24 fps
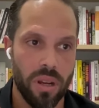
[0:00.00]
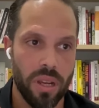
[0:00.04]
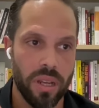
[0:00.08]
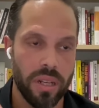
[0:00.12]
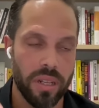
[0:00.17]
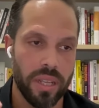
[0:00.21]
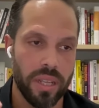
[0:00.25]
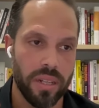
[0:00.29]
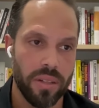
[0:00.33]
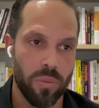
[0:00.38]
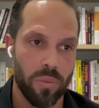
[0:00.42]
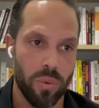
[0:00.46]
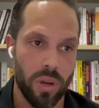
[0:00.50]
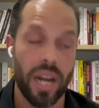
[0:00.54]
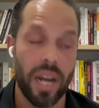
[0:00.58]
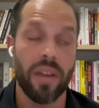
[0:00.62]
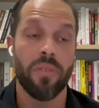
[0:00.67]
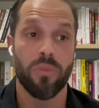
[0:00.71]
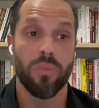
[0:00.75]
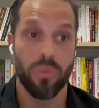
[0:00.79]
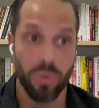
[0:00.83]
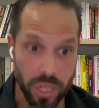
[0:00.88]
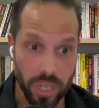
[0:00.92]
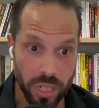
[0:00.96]
and what
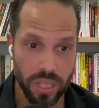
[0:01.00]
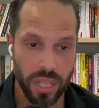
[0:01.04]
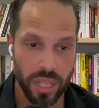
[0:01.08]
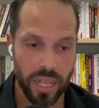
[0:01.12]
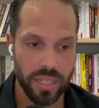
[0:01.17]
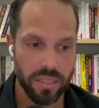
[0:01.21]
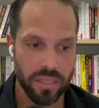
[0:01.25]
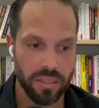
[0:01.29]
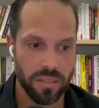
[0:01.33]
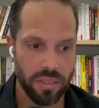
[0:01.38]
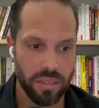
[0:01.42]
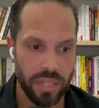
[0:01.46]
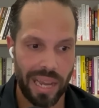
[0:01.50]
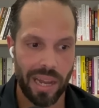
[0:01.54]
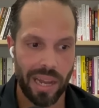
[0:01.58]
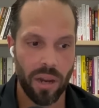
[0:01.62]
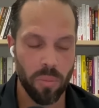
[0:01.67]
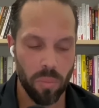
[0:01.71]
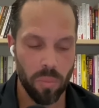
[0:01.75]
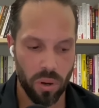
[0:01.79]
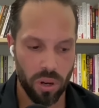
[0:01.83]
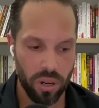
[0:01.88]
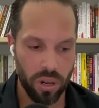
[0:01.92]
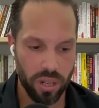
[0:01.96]
I've realized now,
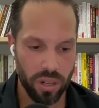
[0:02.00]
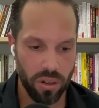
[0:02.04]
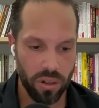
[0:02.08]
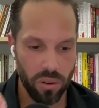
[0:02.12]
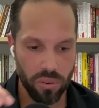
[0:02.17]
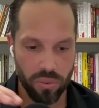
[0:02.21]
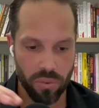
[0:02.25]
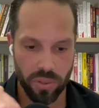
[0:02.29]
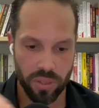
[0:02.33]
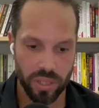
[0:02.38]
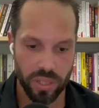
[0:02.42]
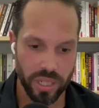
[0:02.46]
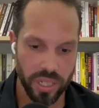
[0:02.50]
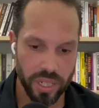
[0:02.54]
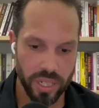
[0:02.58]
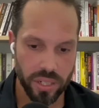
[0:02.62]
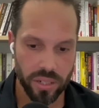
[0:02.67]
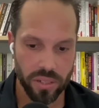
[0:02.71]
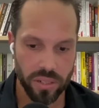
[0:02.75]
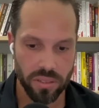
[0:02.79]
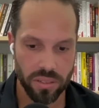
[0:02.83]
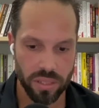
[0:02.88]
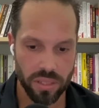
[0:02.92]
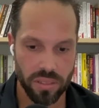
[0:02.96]
Mark, over the
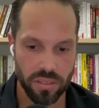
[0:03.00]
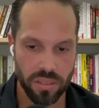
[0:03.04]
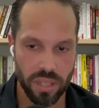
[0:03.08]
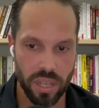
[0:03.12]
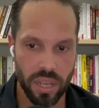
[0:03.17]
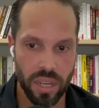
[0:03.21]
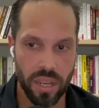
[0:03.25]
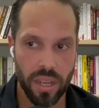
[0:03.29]
years is